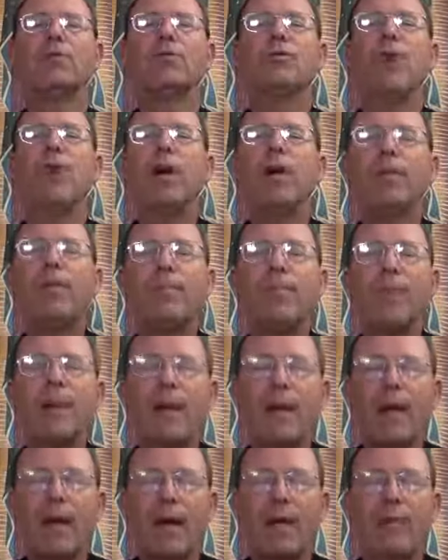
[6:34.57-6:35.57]
12
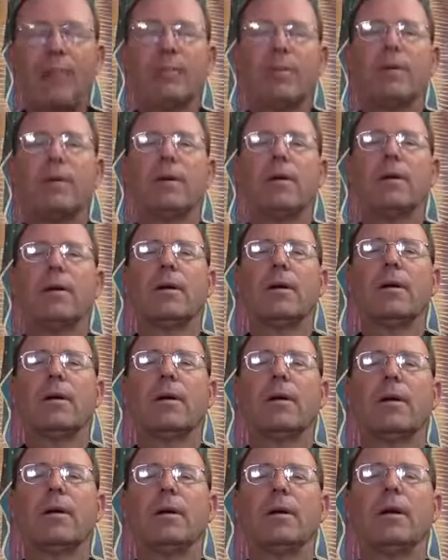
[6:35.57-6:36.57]
p.m.,
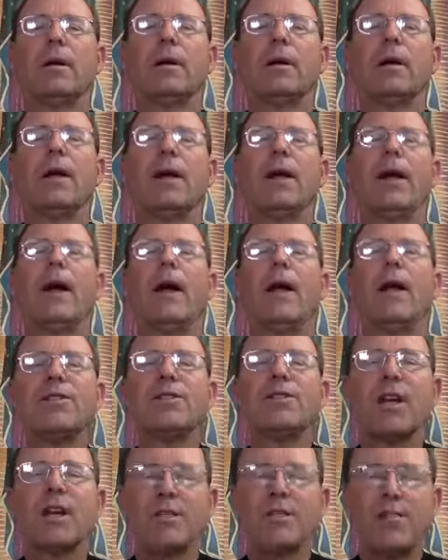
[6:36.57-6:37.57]
and
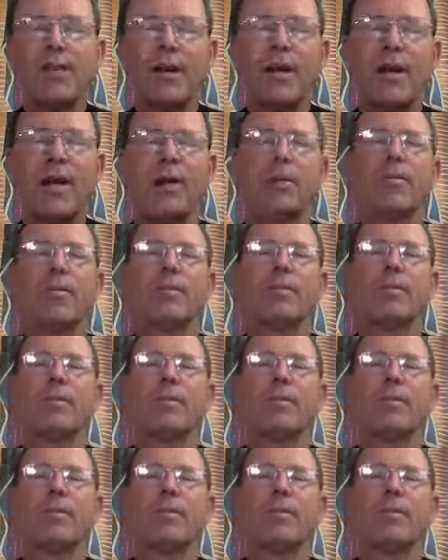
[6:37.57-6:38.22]
6 p.m.